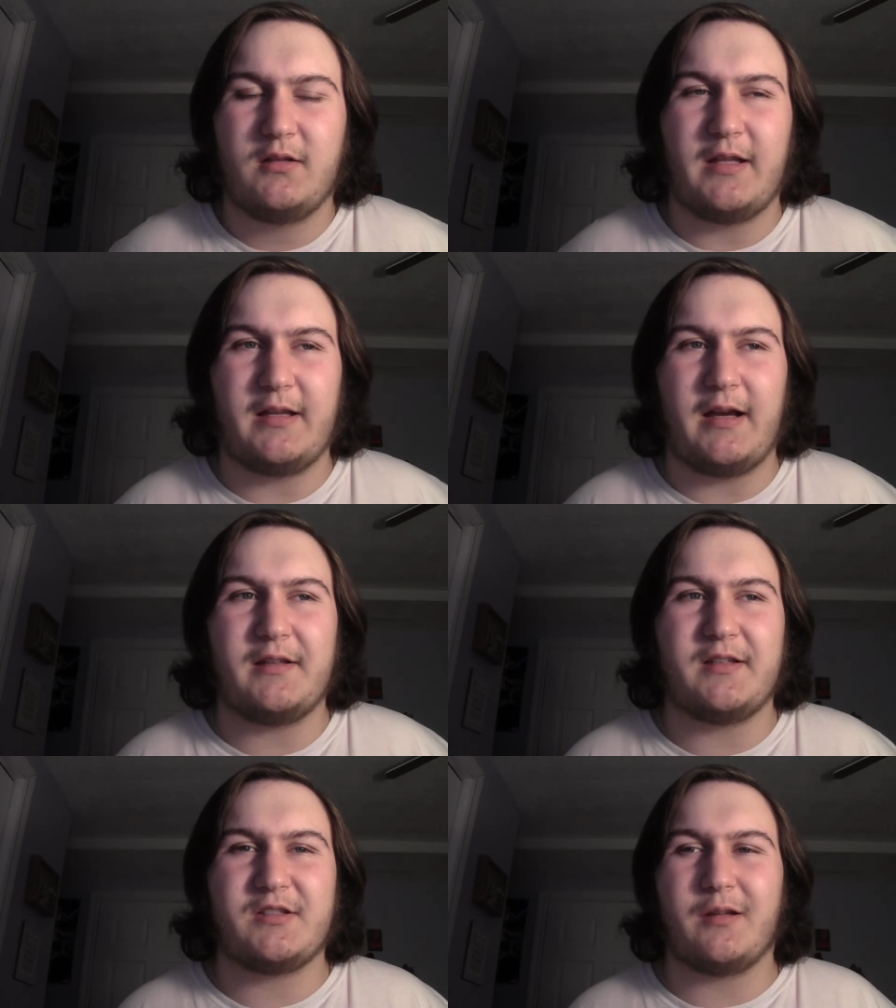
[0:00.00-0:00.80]
But I,
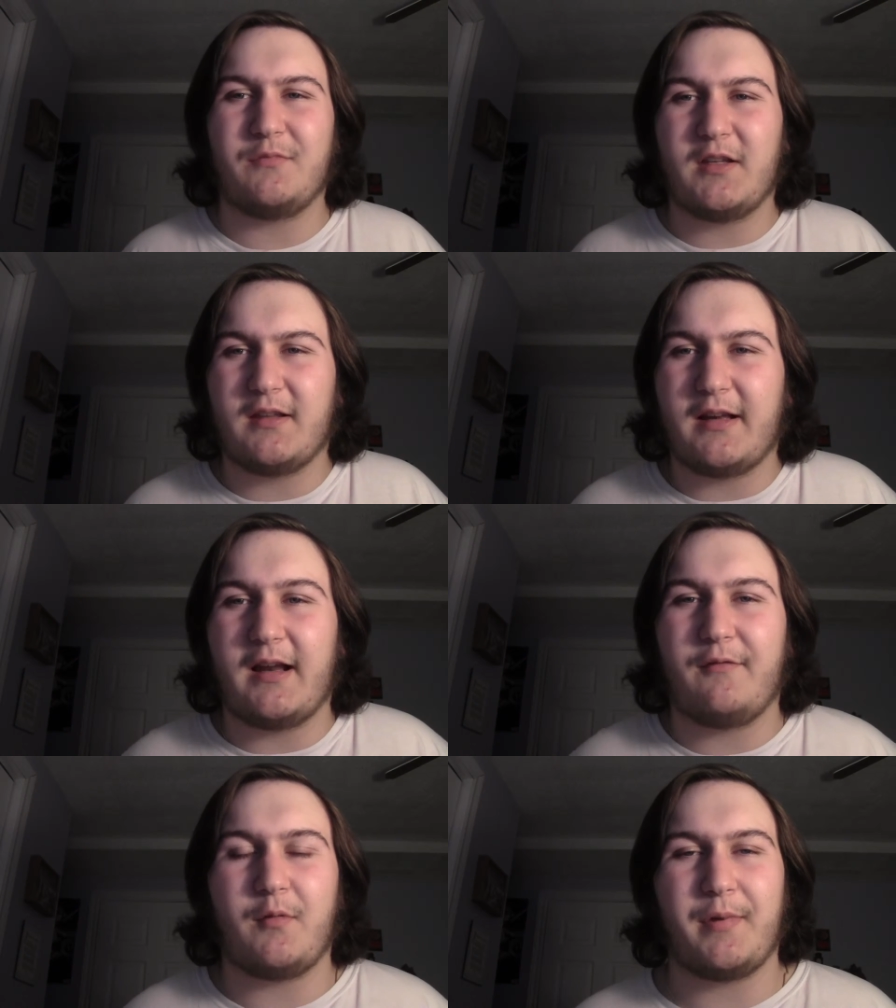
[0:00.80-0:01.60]
it's something that I
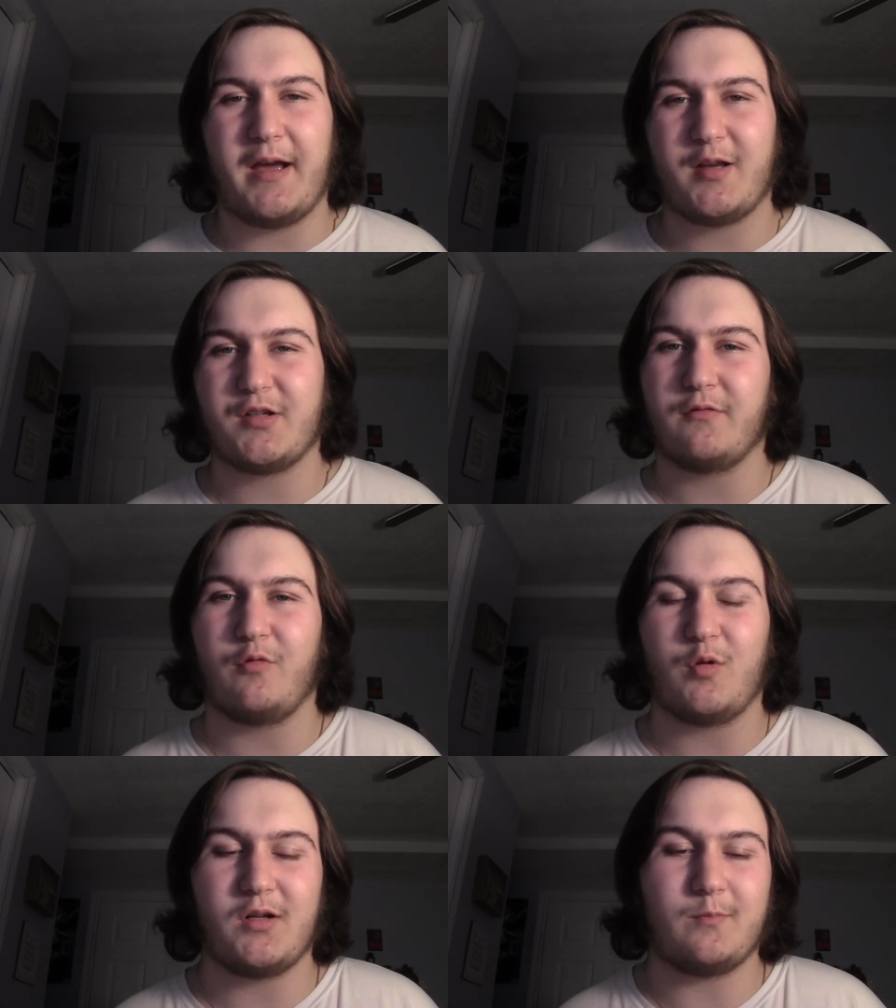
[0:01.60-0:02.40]
have a passion
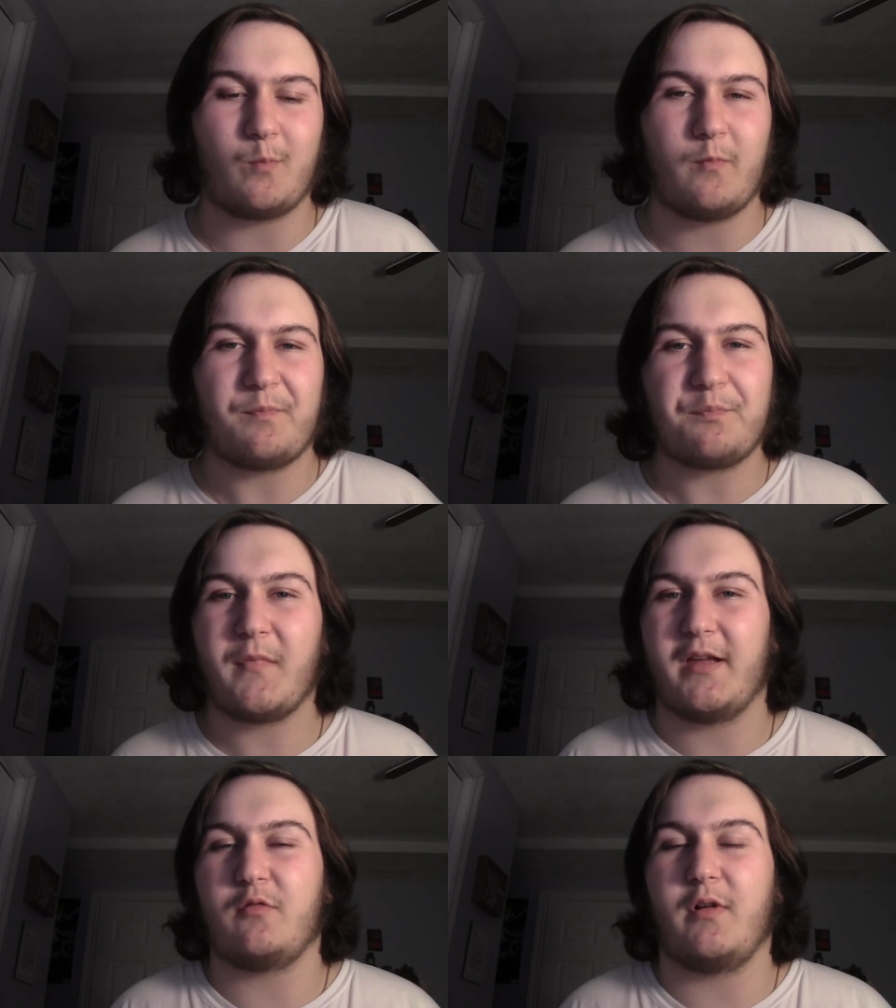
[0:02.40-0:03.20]
for.
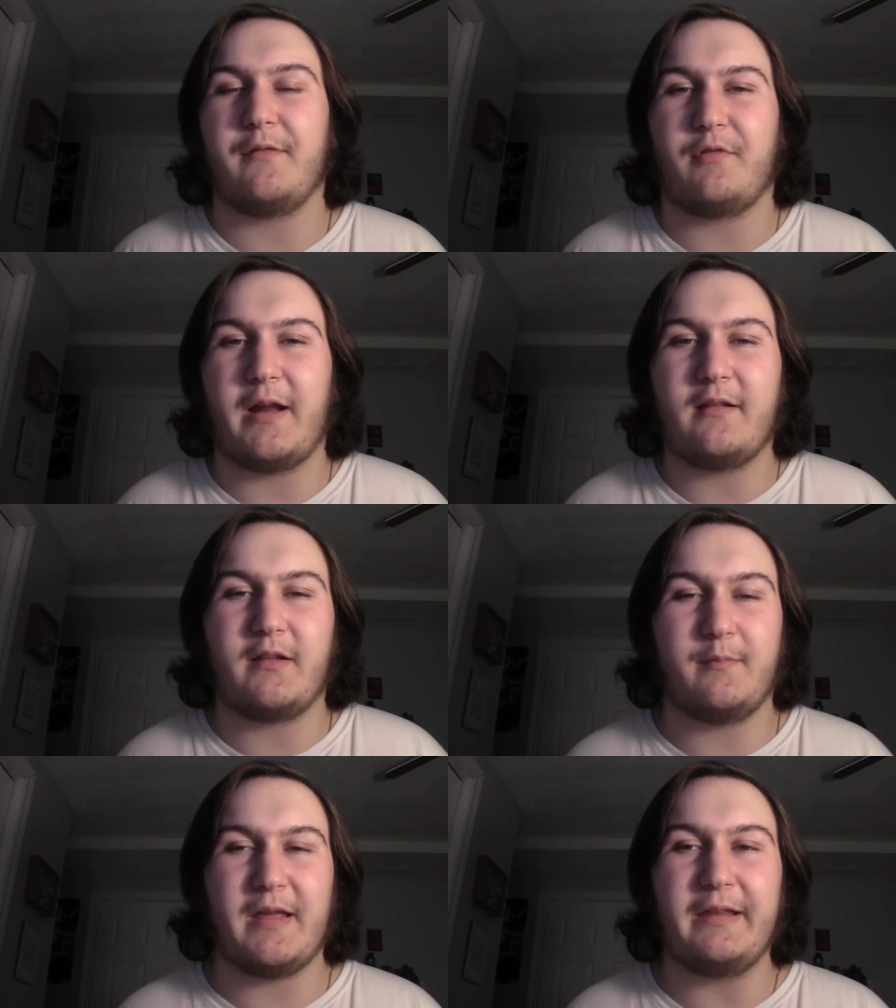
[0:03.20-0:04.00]
And quite
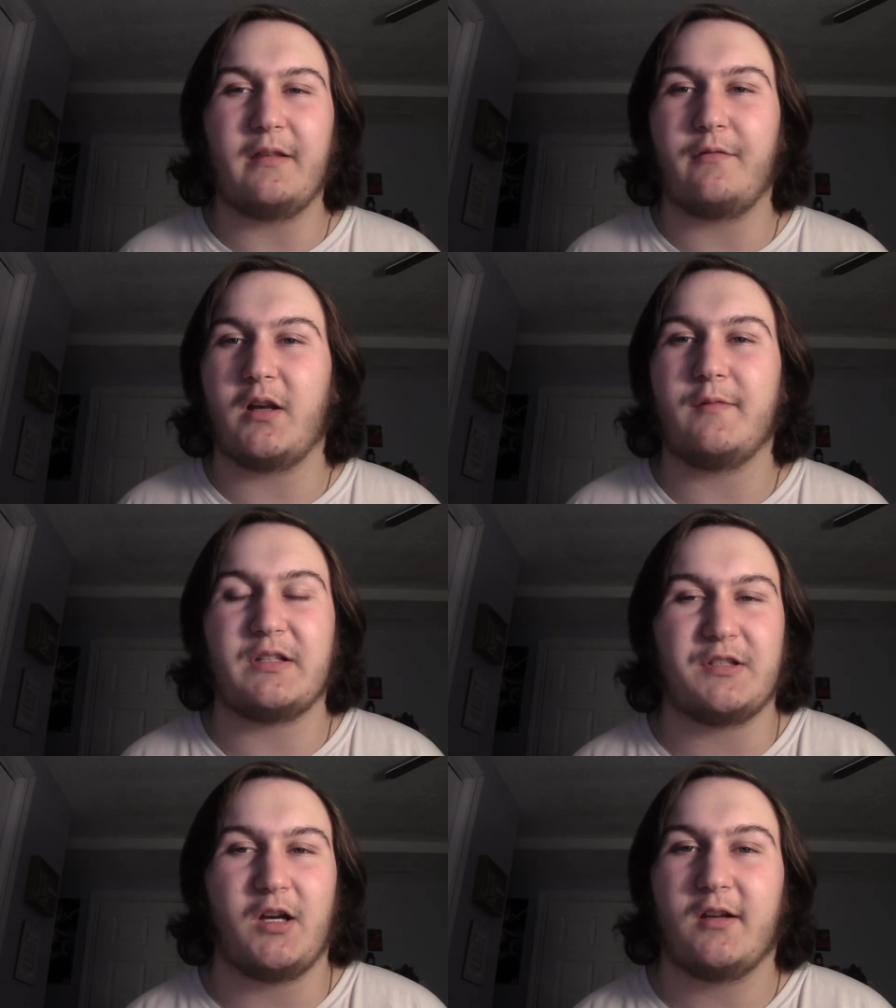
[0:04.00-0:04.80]
frankly, making fun of
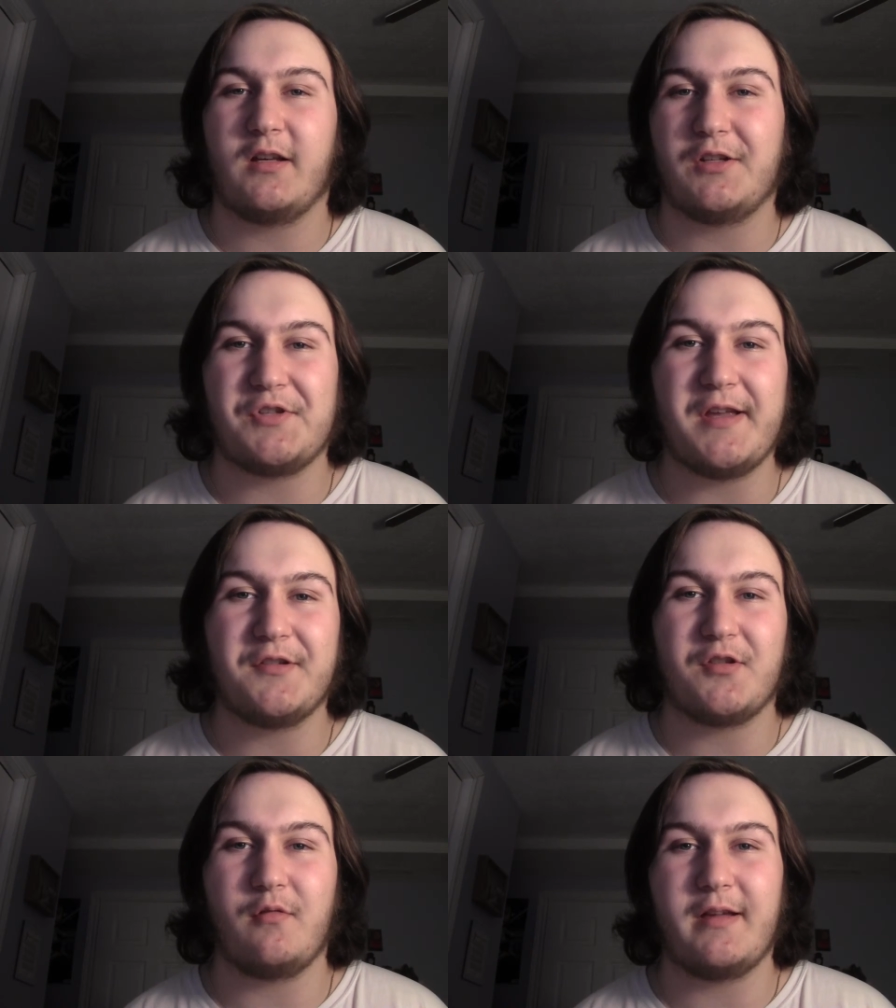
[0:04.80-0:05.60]
it's not going to
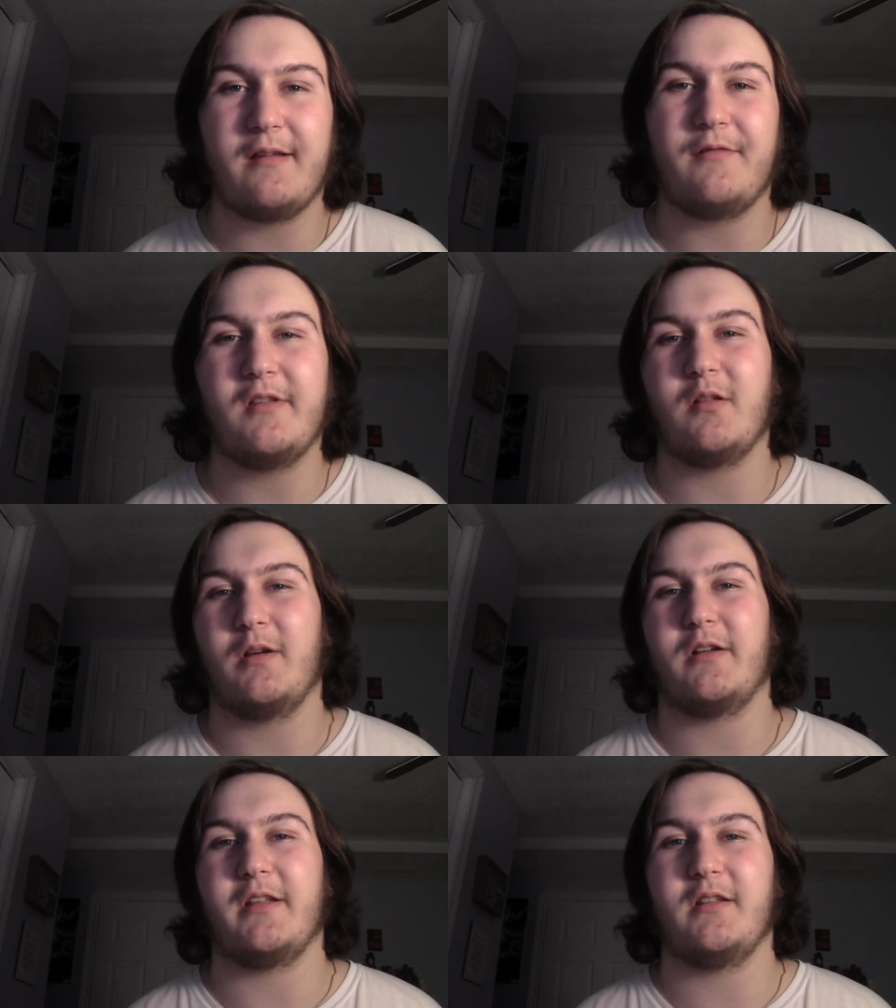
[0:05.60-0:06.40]
change the way I feel
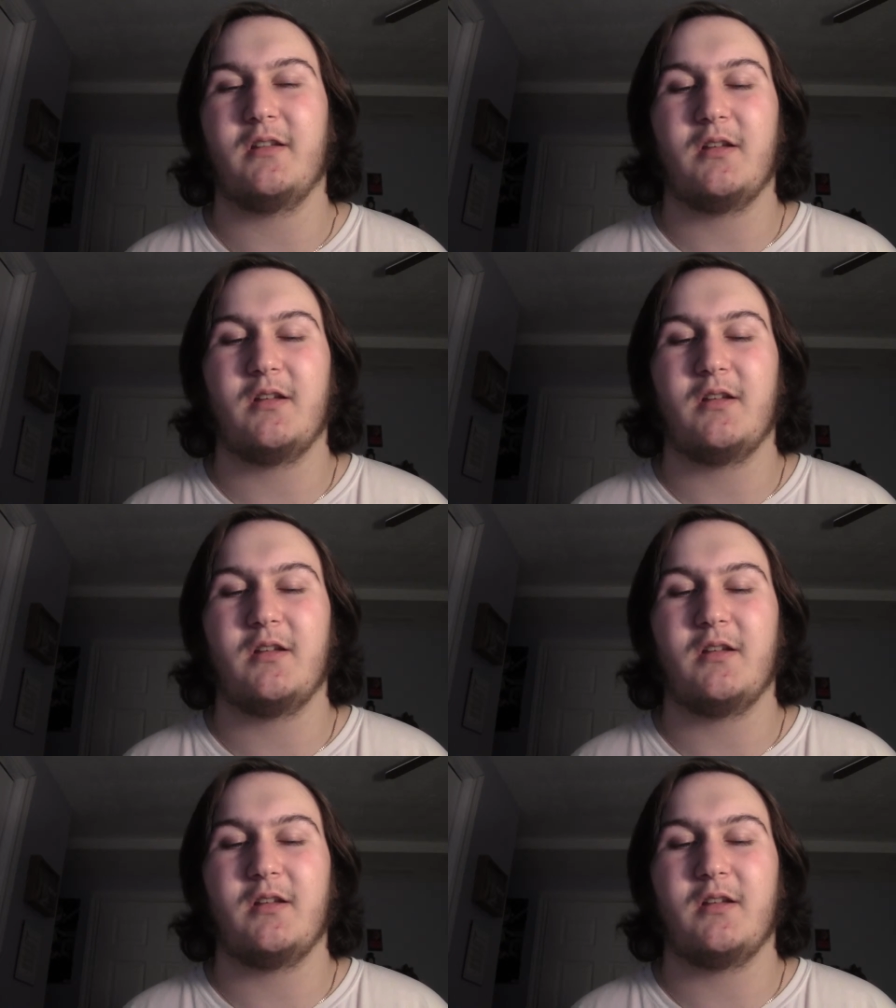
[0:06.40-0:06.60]
about it.